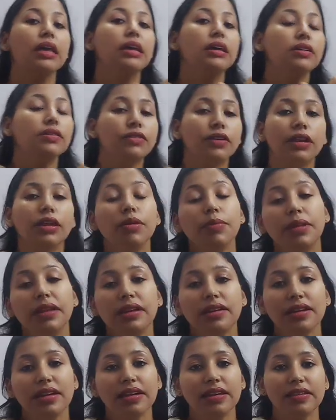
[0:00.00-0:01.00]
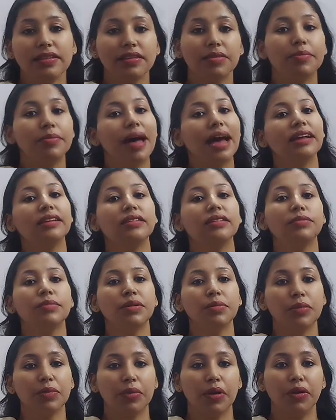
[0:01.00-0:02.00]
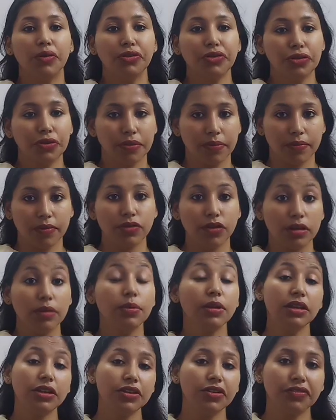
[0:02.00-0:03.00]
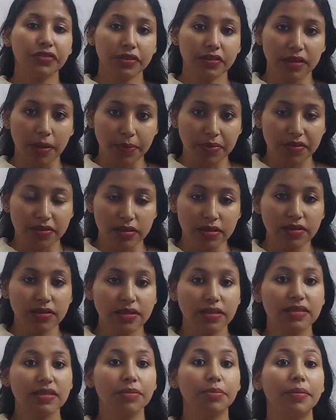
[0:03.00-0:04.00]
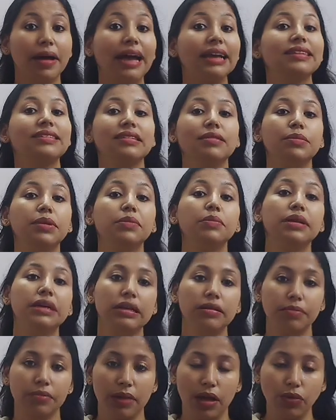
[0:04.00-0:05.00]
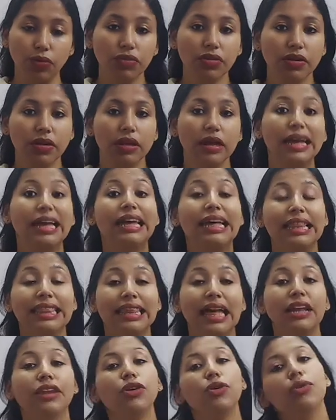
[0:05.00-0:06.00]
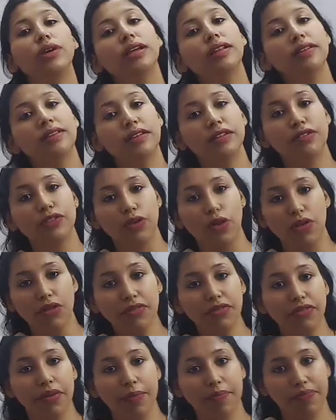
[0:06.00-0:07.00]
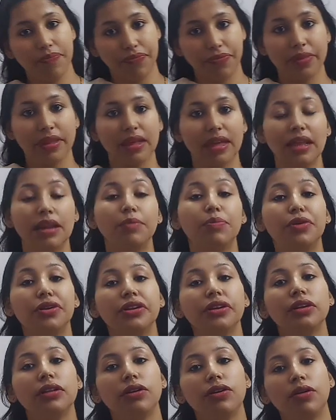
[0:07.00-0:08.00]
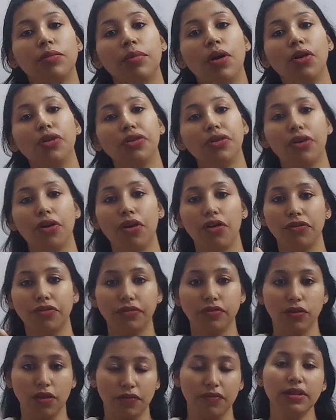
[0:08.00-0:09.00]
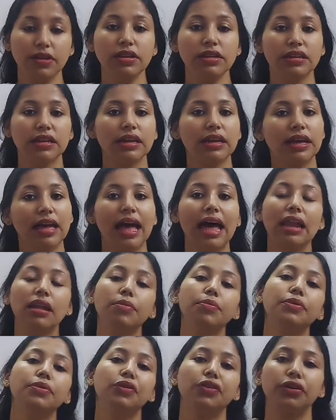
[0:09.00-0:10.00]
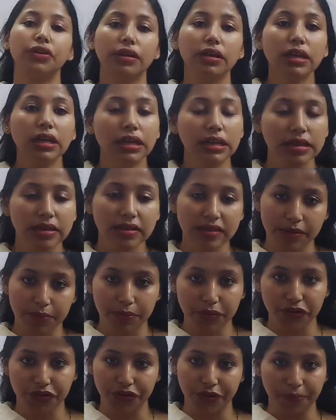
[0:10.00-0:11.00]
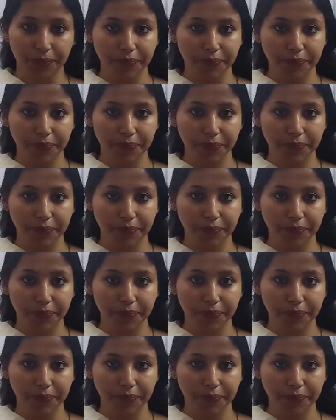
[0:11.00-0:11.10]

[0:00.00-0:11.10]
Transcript: Solubility is the maximum amount, solubility of a substance is the maximum amount that you can dissolve in a particular amount of solvent at a particular temperature.